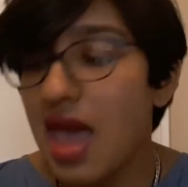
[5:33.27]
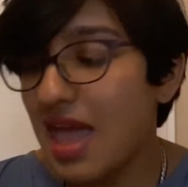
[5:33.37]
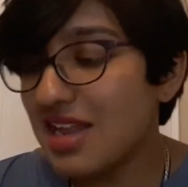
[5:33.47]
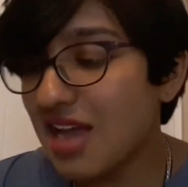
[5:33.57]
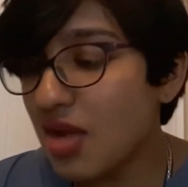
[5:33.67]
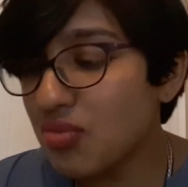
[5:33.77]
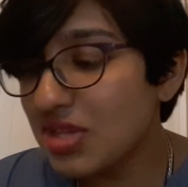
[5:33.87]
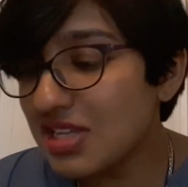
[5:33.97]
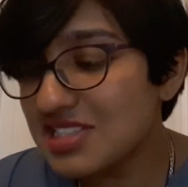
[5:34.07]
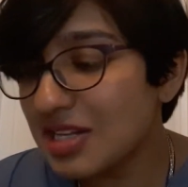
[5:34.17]
And I
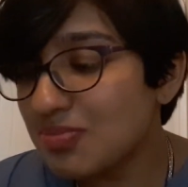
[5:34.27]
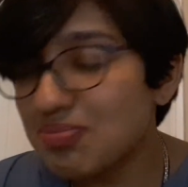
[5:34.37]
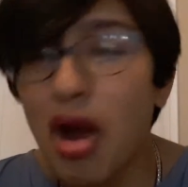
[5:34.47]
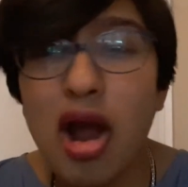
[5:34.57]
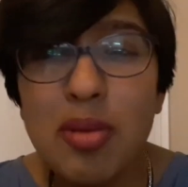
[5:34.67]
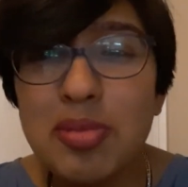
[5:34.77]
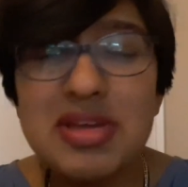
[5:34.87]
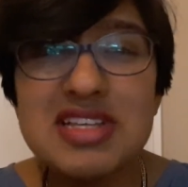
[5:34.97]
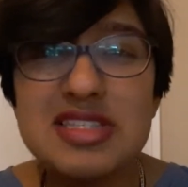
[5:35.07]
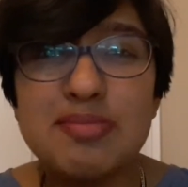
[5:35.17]
realize that
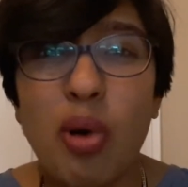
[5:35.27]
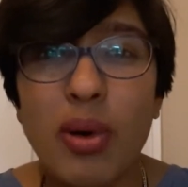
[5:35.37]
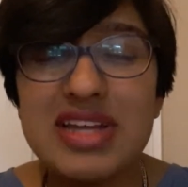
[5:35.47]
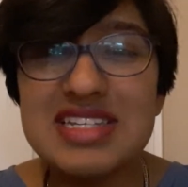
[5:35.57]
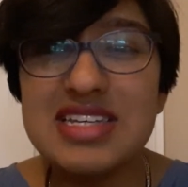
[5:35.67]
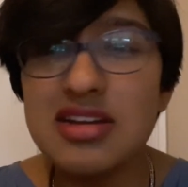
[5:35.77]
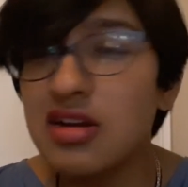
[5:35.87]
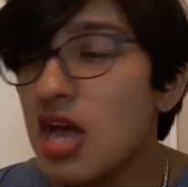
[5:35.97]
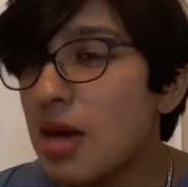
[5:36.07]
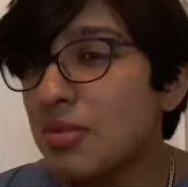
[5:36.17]
probably is the point
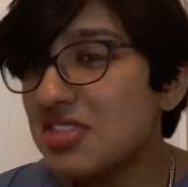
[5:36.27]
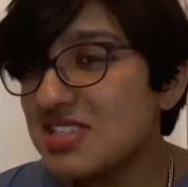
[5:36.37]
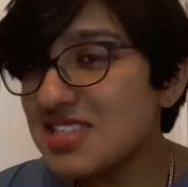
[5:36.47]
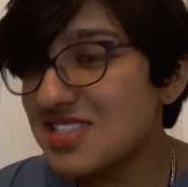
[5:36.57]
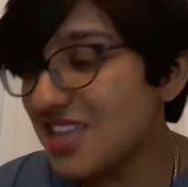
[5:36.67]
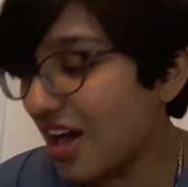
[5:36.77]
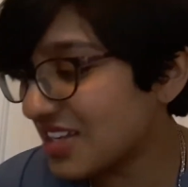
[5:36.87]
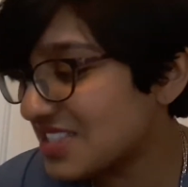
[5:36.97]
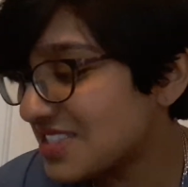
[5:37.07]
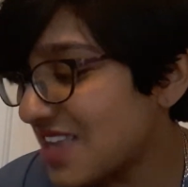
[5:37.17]
here, but this is not
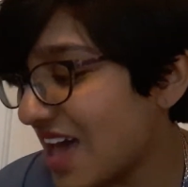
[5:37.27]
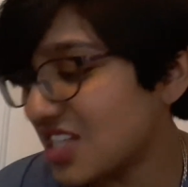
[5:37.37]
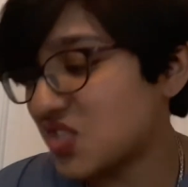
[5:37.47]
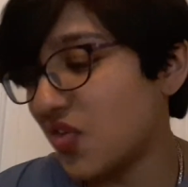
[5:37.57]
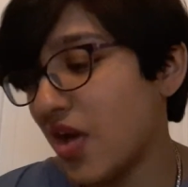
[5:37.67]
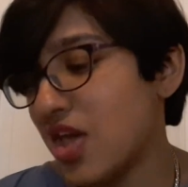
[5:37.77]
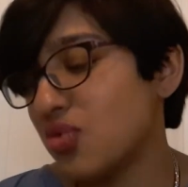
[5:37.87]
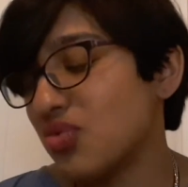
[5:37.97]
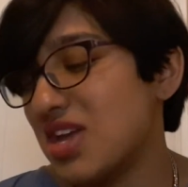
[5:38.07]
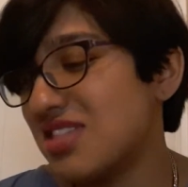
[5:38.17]
a
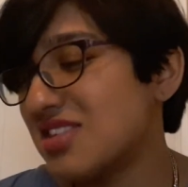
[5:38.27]
satisfying read.